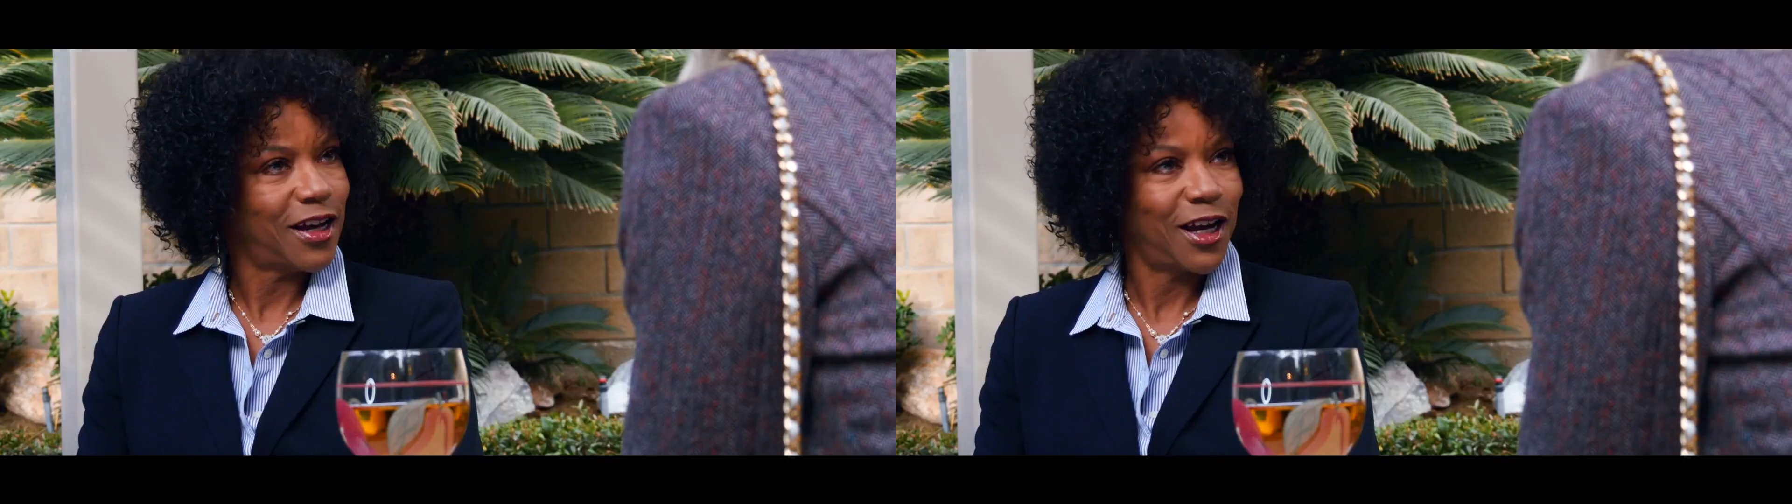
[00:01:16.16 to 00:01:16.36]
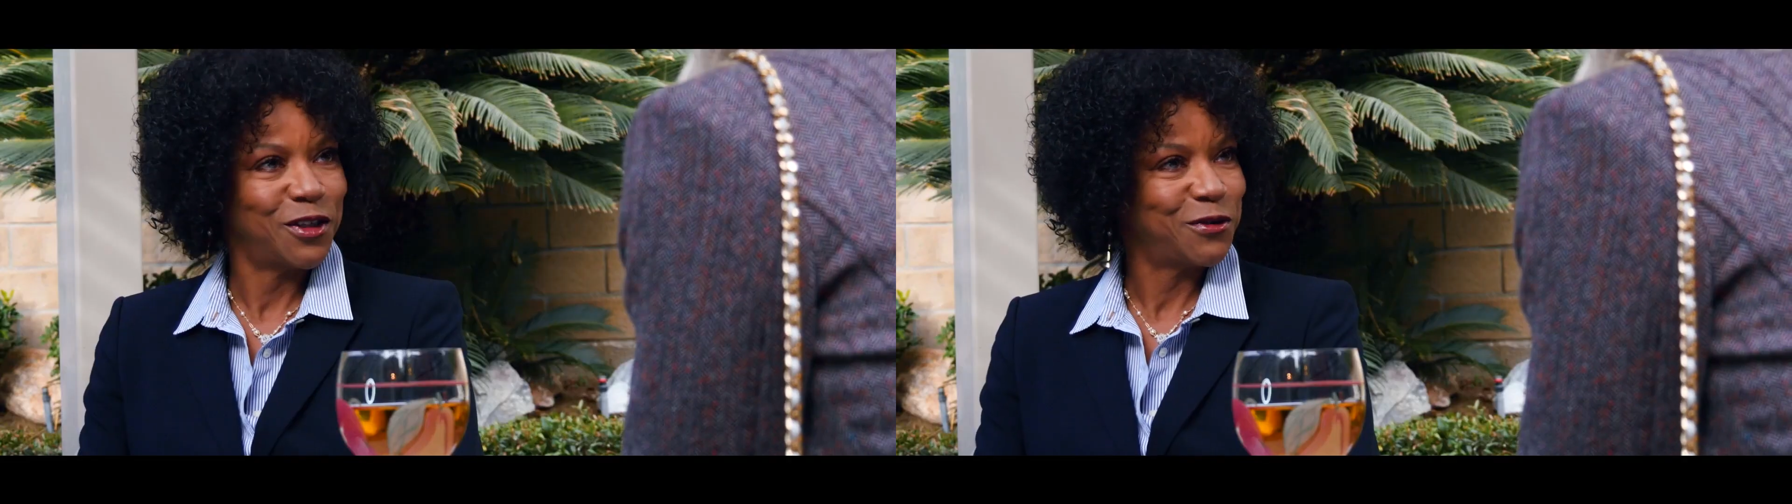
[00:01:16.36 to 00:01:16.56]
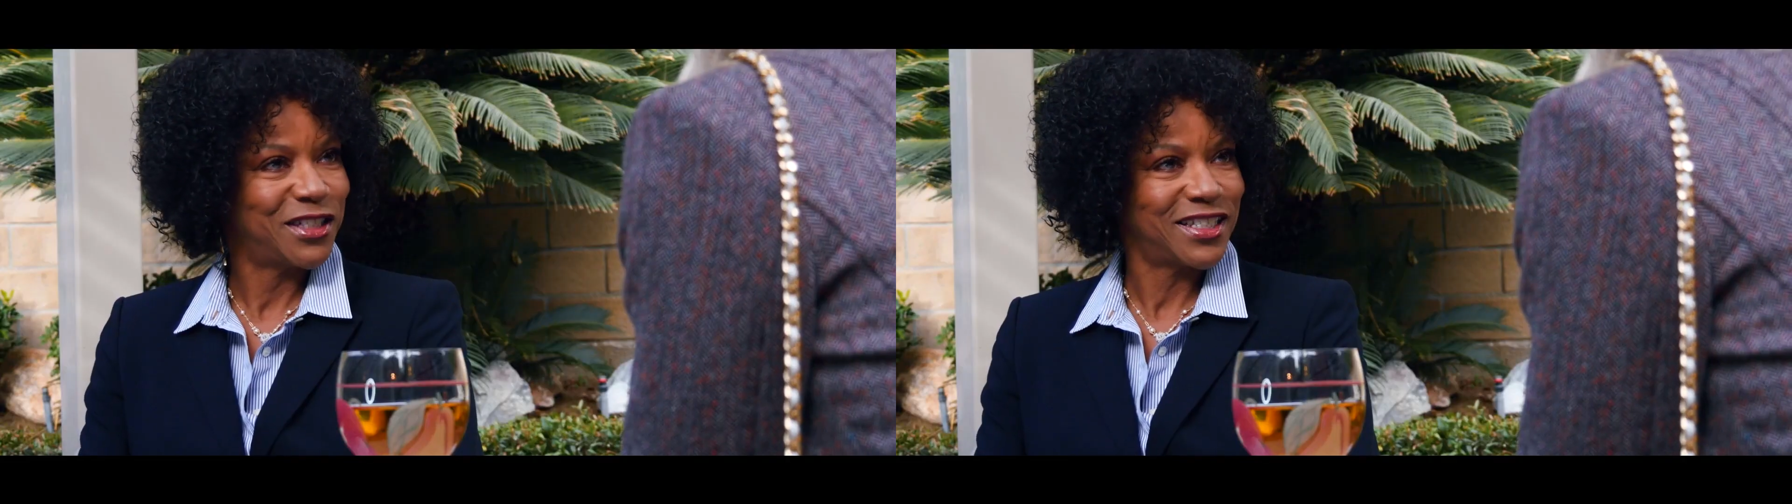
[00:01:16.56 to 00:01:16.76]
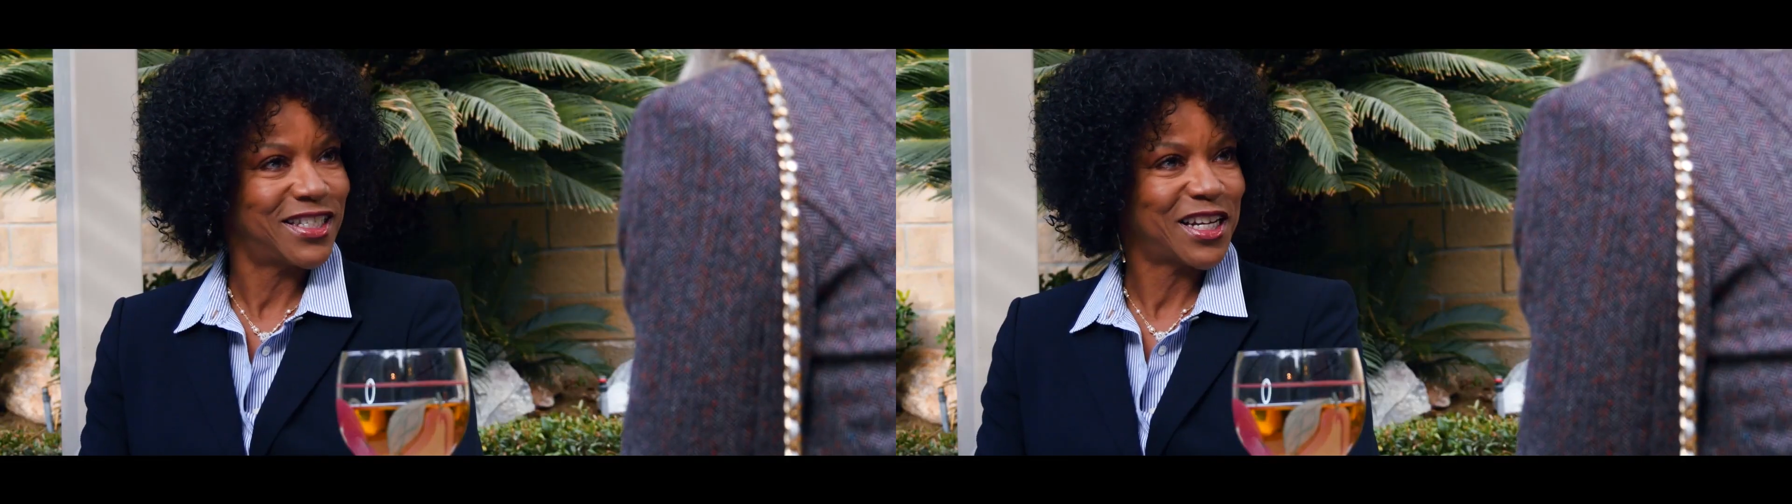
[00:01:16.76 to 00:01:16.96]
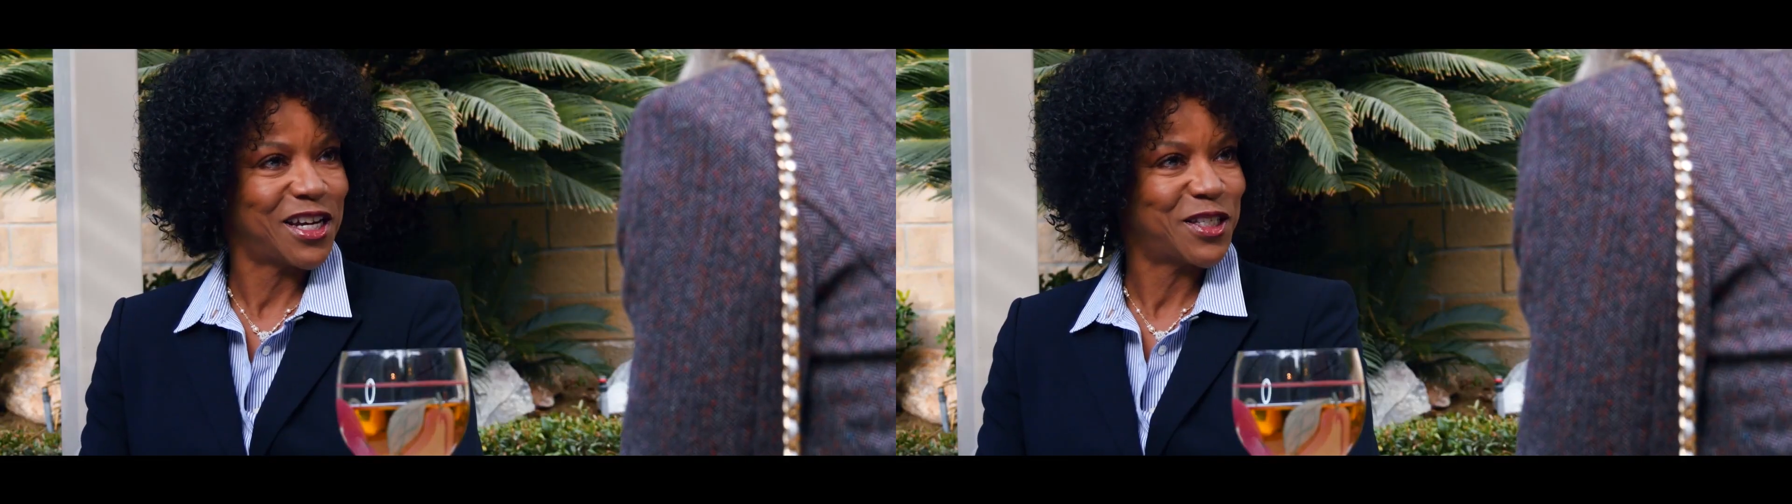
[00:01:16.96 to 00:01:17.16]
I don't
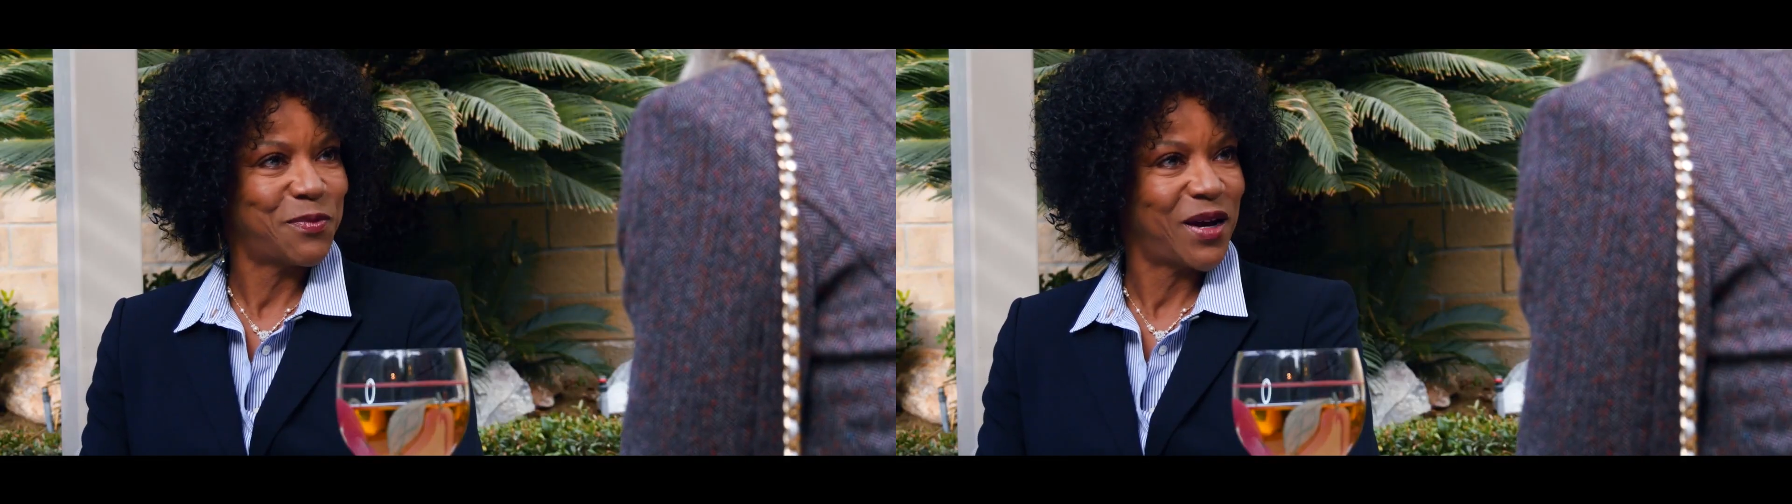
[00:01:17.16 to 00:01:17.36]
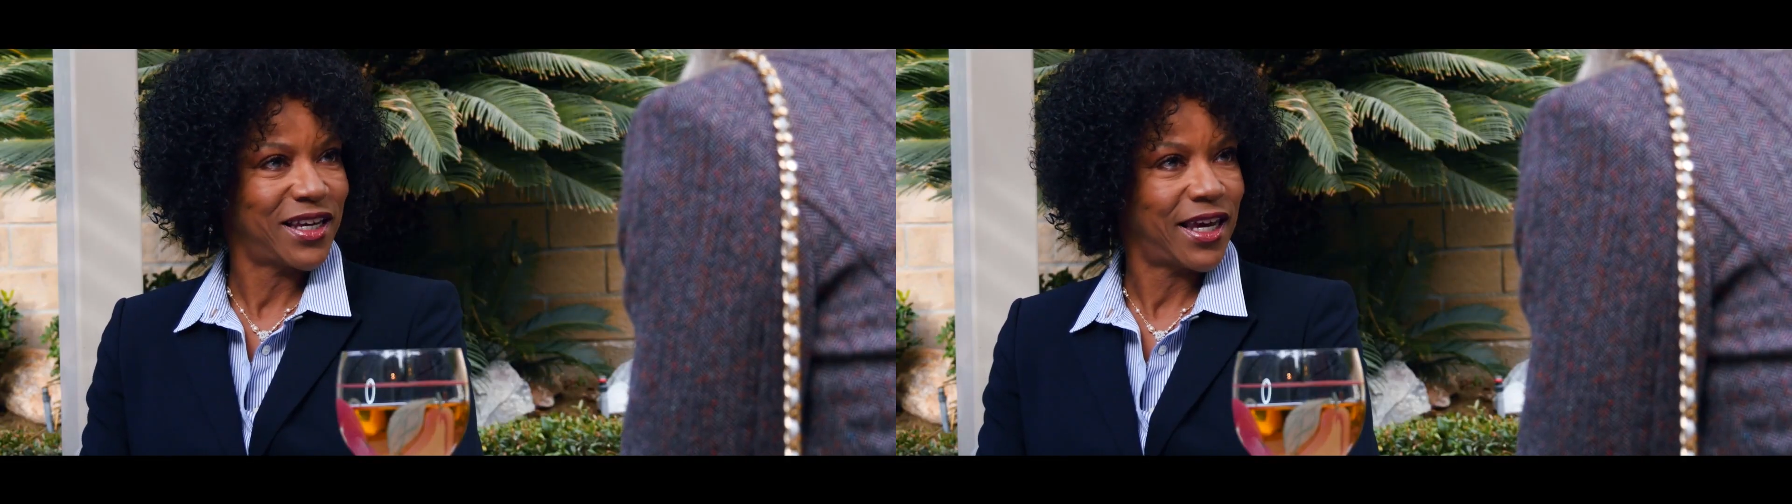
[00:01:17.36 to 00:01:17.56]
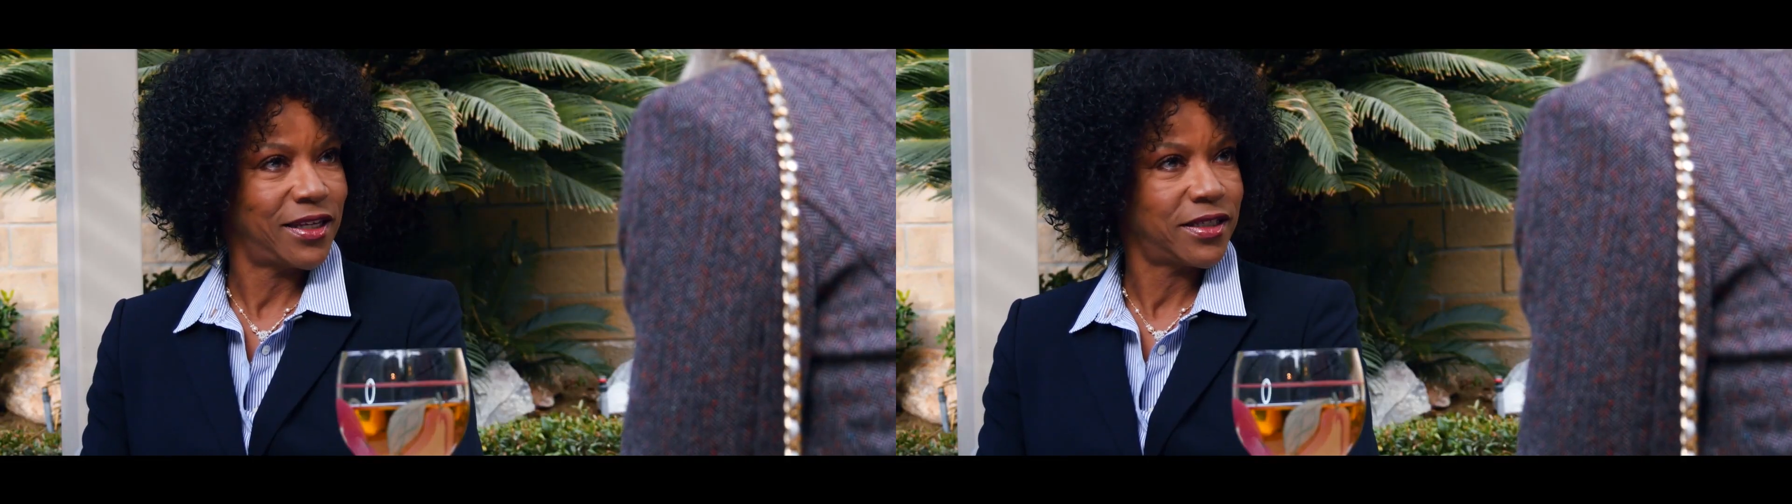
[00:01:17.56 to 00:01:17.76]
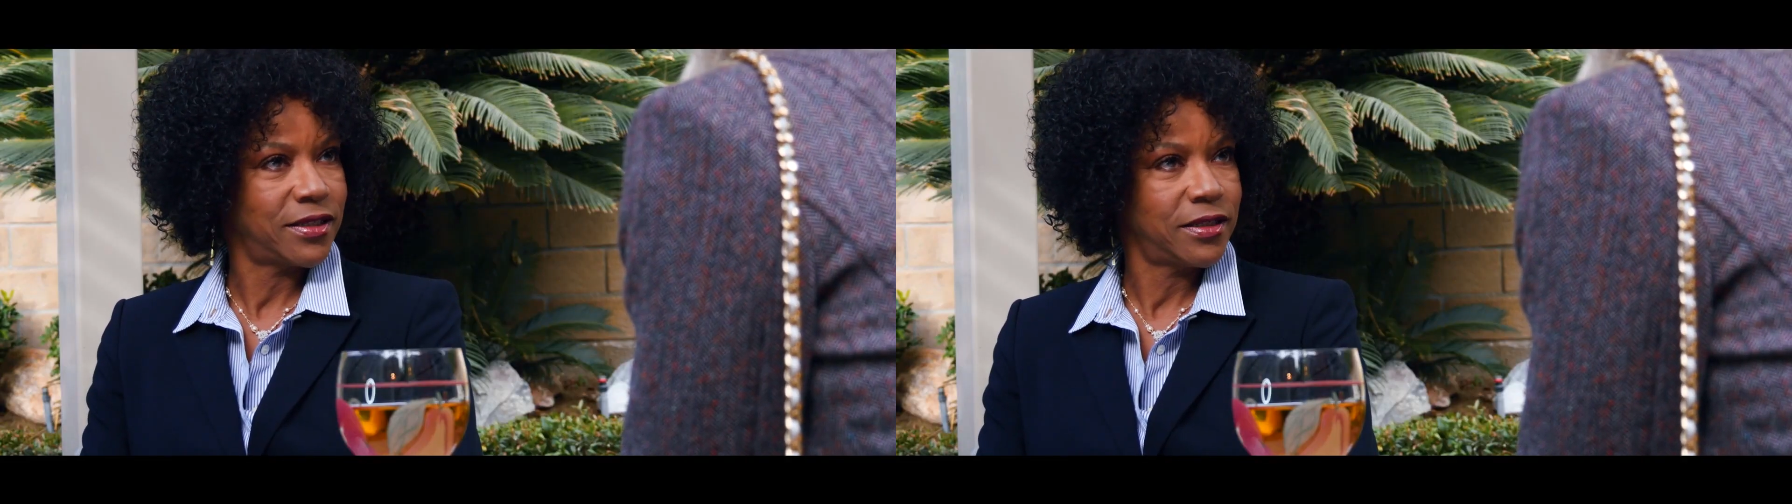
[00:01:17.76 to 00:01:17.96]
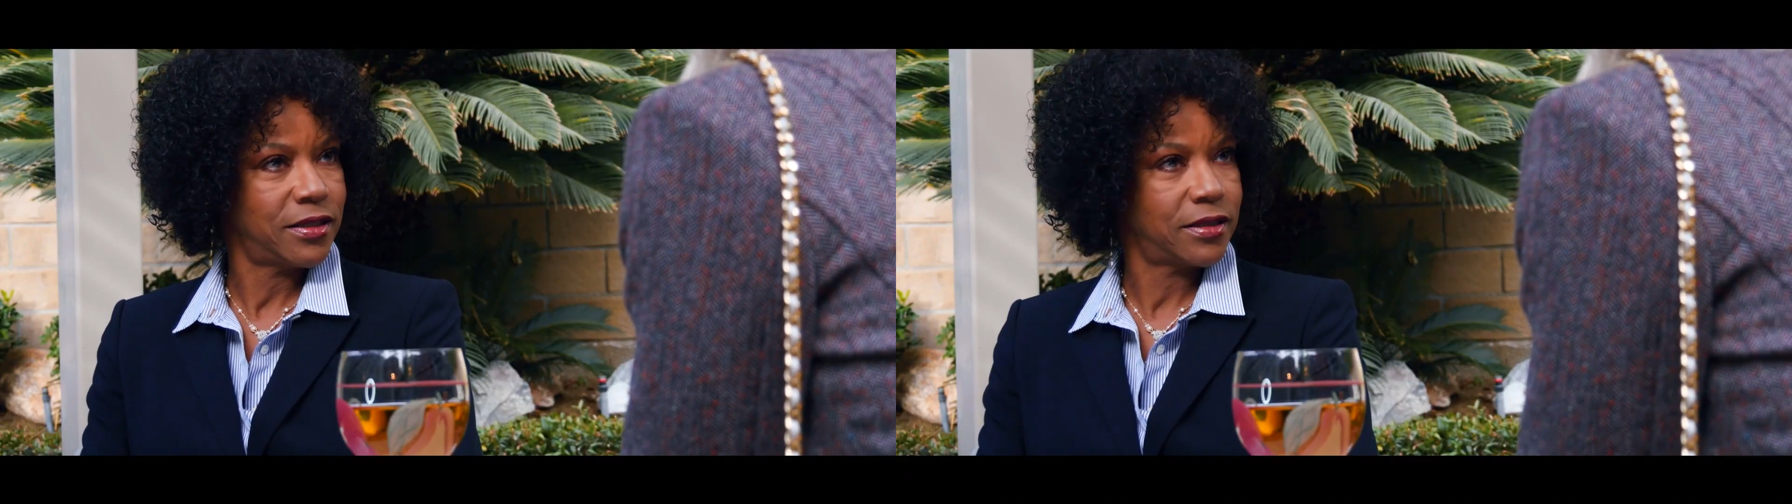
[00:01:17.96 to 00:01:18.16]
discuss my
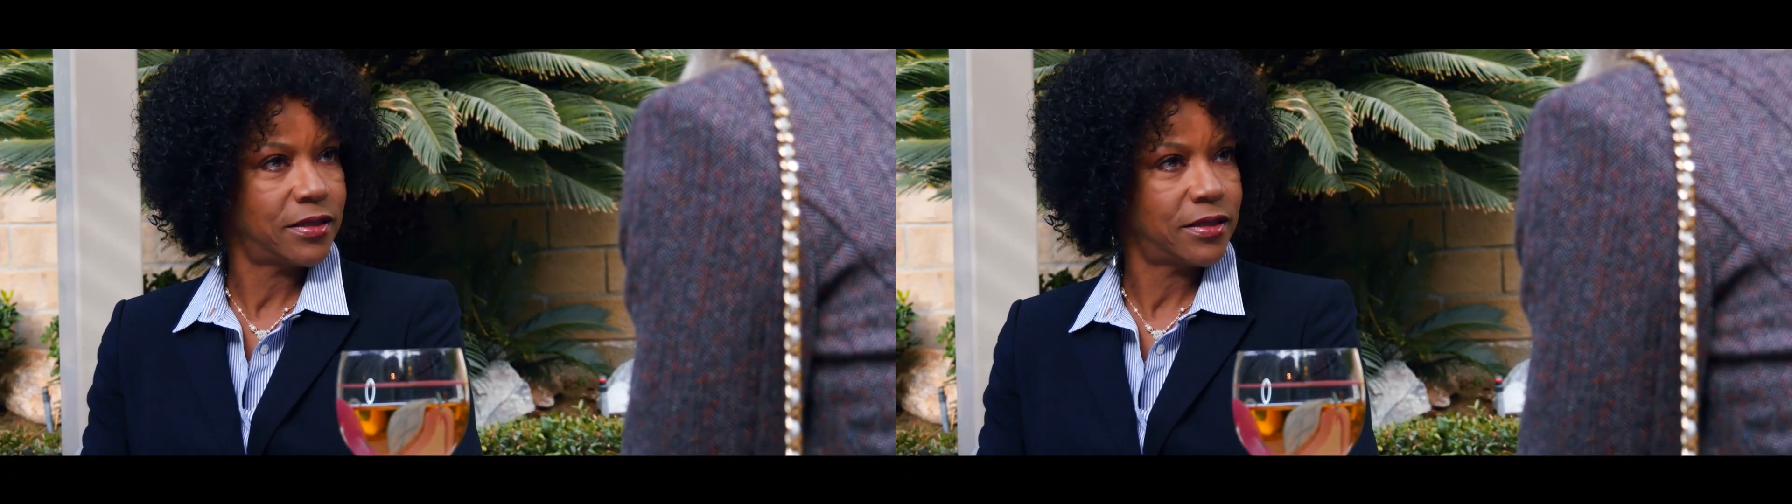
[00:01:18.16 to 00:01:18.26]
cases.